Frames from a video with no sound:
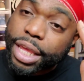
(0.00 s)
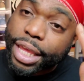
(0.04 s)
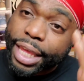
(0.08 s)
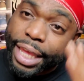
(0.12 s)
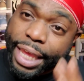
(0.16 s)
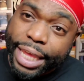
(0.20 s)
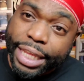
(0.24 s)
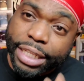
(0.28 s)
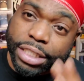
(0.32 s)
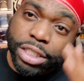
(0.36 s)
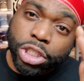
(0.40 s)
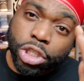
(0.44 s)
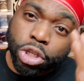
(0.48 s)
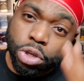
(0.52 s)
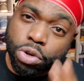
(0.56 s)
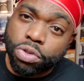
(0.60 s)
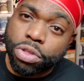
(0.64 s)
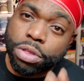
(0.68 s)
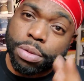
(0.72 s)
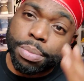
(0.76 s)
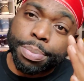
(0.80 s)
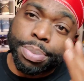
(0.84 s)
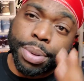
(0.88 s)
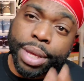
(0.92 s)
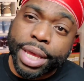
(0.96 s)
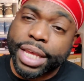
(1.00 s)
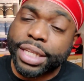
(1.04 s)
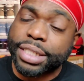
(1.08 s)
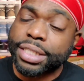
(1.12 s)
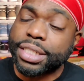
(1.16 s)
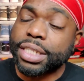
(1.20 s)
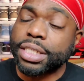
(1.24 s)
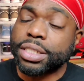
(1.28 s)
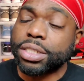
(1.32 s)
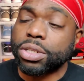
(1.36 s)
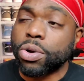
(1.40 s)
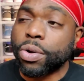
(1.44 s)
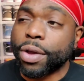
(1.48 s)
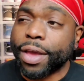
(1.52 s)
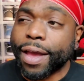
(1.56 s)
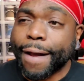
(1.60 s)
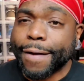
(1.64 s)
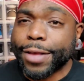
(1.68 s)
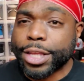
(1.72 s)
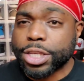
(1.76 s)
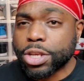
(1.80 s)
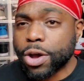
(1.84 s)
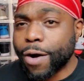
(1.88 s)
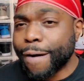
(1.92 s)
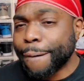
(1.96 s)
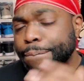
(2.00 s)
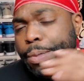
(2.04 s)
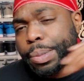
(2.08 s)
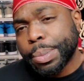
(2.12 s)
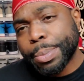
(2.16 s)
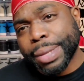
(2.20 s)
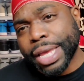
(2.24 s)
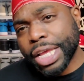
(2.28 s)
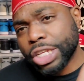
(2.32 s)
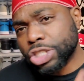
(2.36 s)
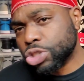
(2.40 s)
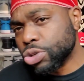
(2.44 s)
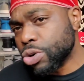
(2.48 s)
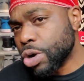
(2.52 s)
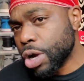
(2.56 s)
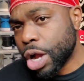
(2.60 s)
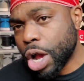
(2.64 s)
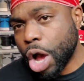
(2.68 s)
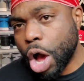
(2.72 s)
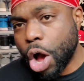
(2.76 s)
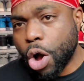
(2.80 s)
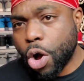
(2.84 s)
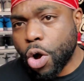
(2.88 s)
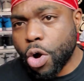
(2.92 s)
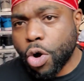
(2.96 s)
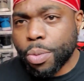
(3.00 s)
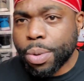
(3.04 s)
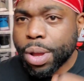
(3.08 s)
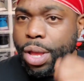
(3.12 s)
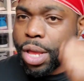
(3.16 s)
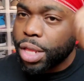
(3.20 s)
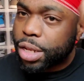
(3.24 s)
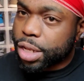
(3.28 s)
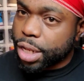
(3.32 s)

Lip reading: gets you the business, okay? So get you a comb.